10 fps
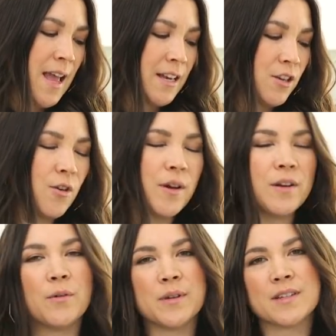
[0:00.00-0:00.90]
And you know
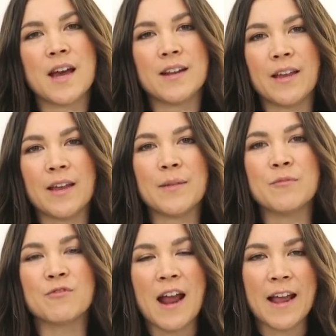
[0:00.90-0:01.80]
I'd always kind of like
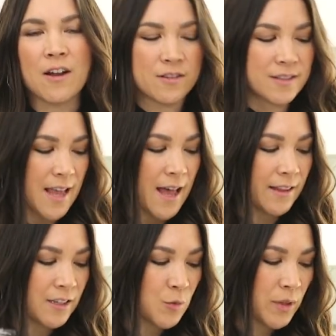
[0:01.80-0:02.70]
rag on
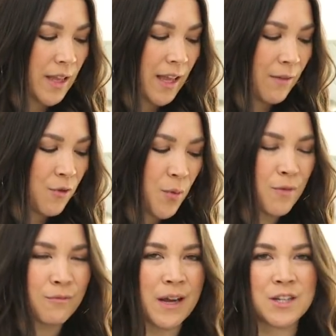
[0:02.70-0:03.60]
salads, but like if you
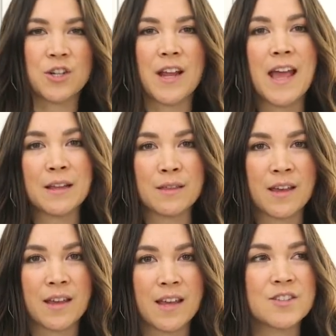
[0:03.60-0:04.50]
put ranch on anything,